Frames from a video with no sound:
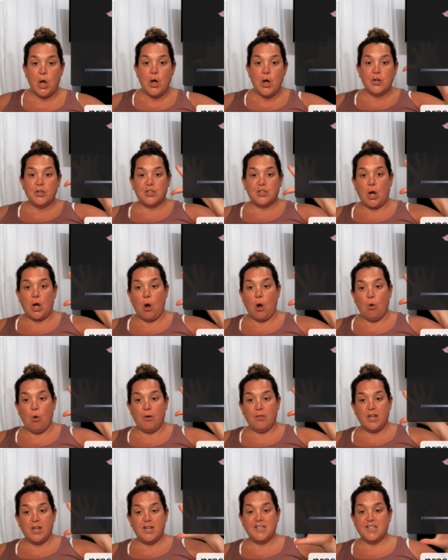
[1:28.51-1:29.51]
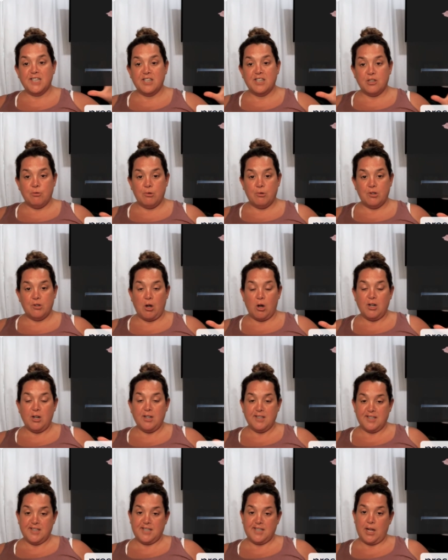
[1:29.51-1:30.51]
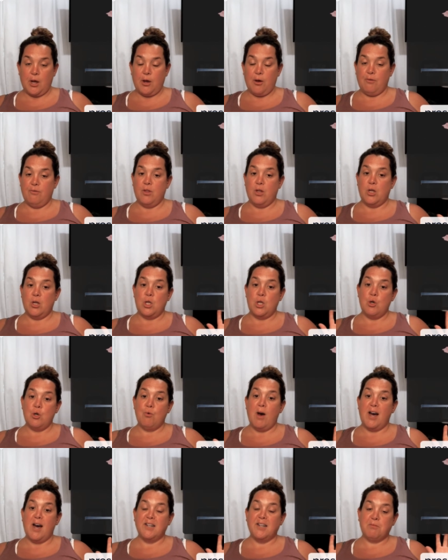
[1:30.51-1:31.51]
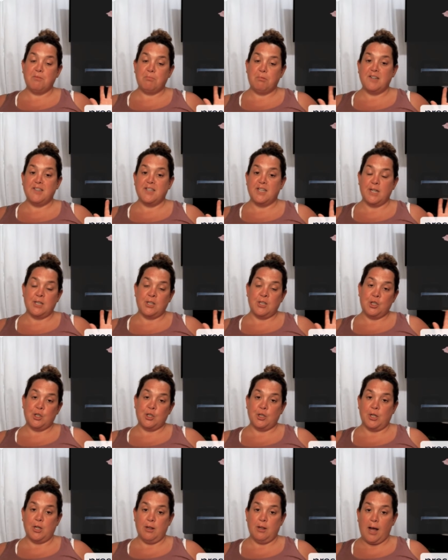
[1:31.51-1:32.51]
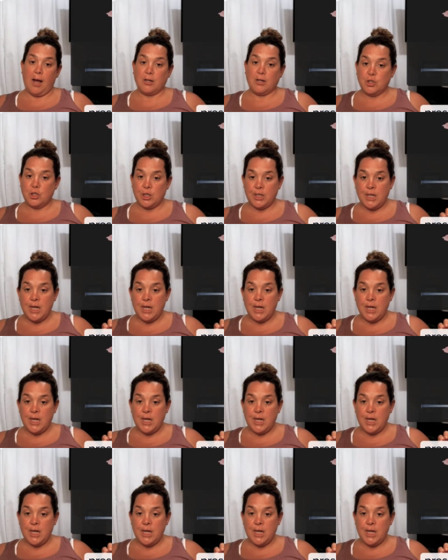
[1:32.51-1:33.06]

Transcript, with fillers: So, this is the results of the US presidential election.